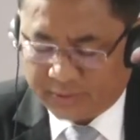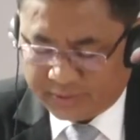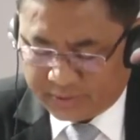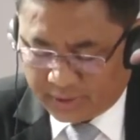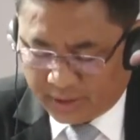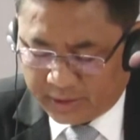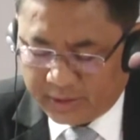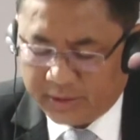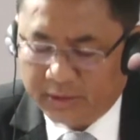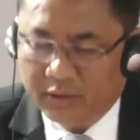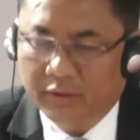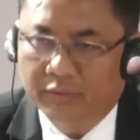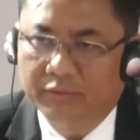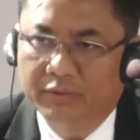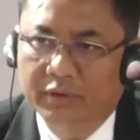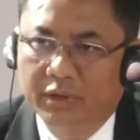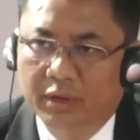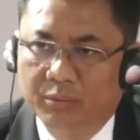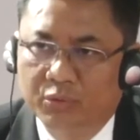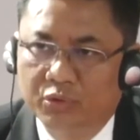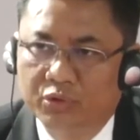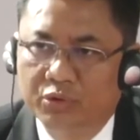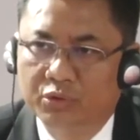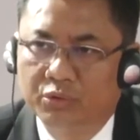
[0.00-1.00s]
signing of the
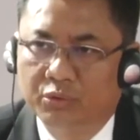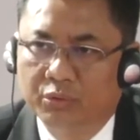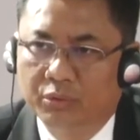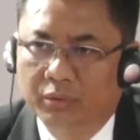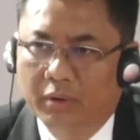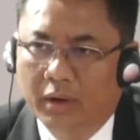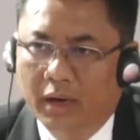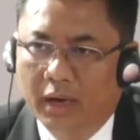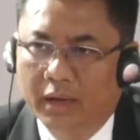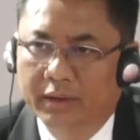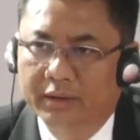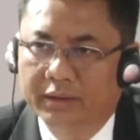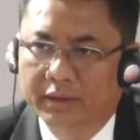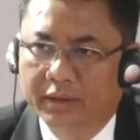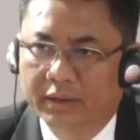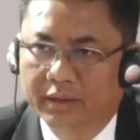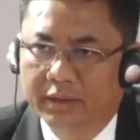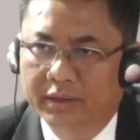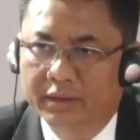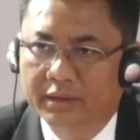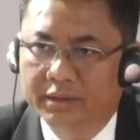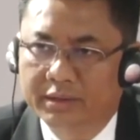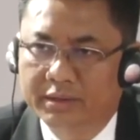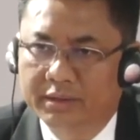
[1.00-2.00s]
MOU and the
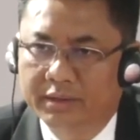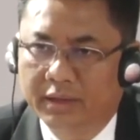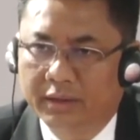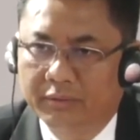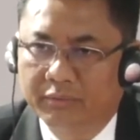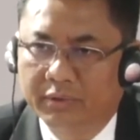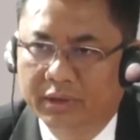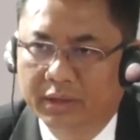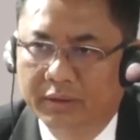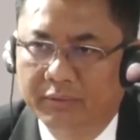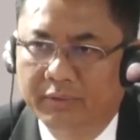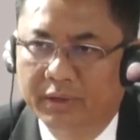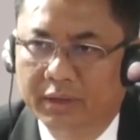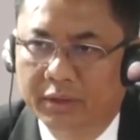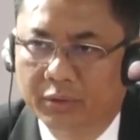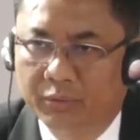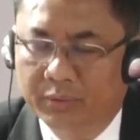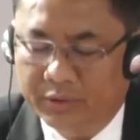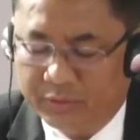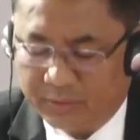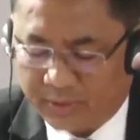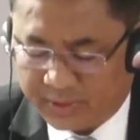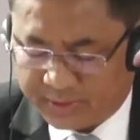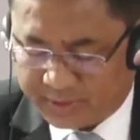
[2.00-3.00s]
areas that were given
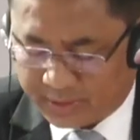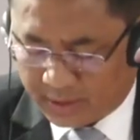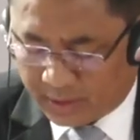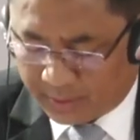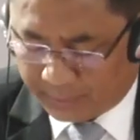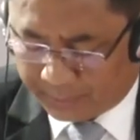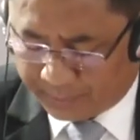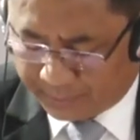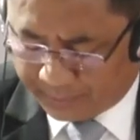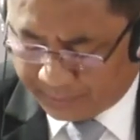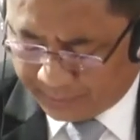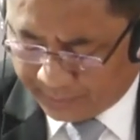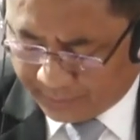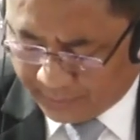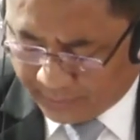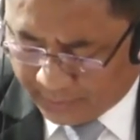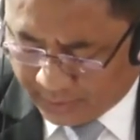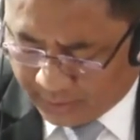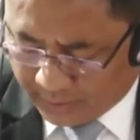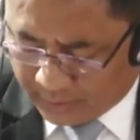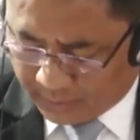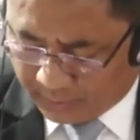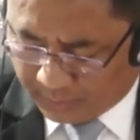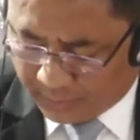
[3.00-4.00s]
away to Assam
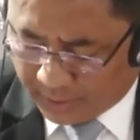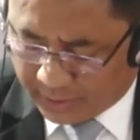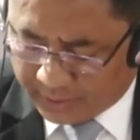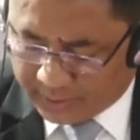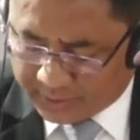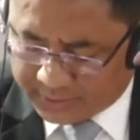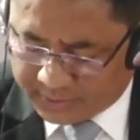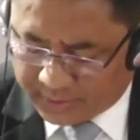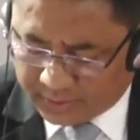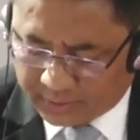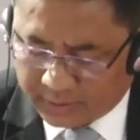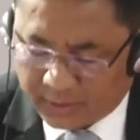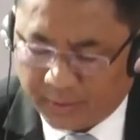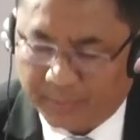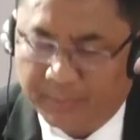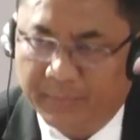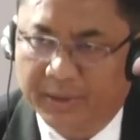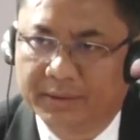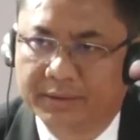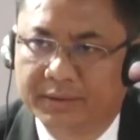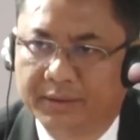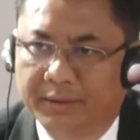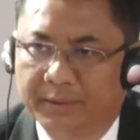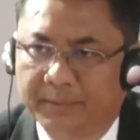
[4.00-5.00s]
by the state
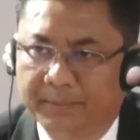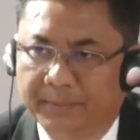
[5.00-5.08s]
governments.